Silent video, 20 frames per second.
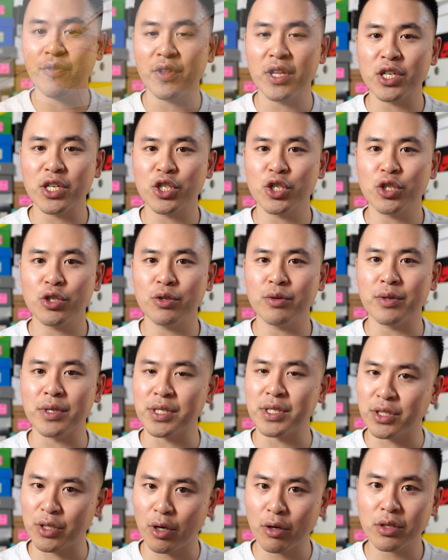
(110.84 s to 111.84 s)
for this shoe
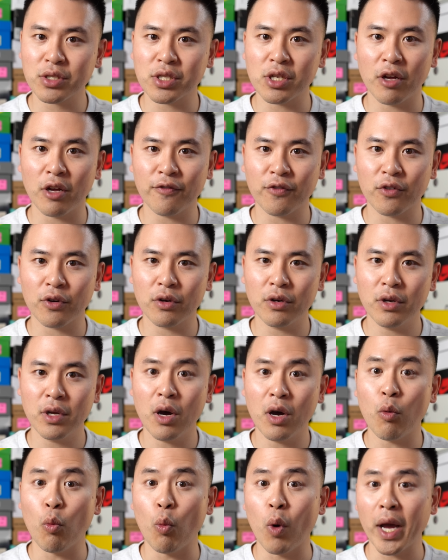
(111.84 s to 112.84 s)
is dark sulfur,
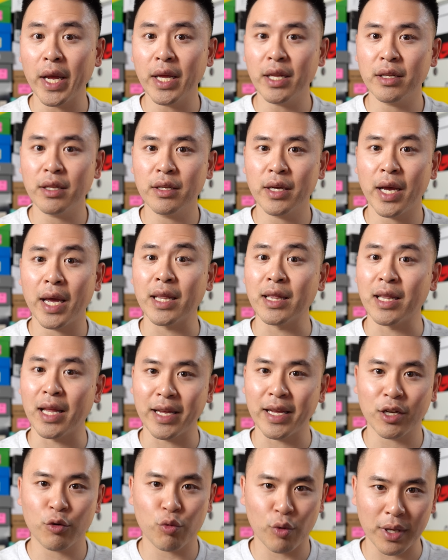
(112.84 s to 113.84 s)
white, and
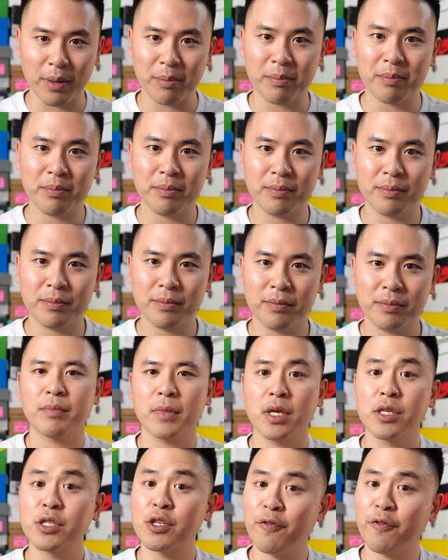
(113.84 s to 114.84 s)
light cream.
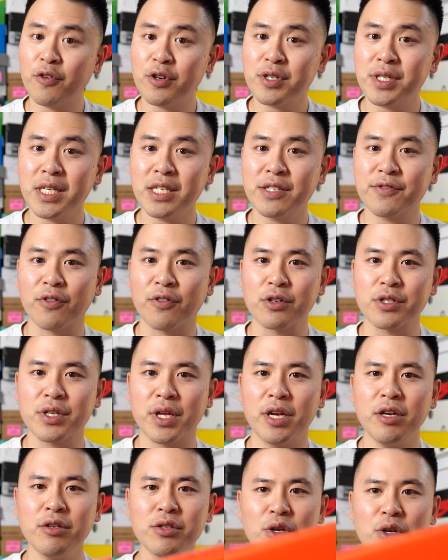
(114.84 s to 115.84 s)
So first things first,
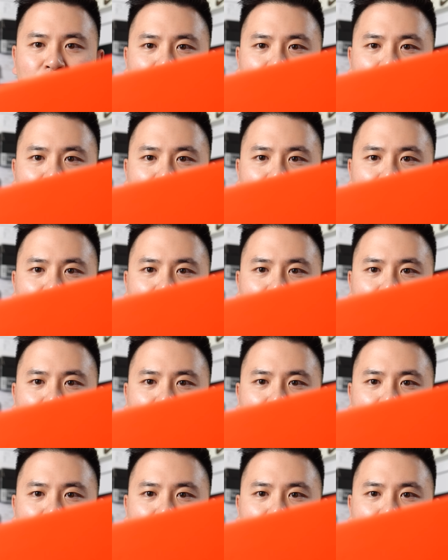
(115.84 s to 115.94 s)
here's a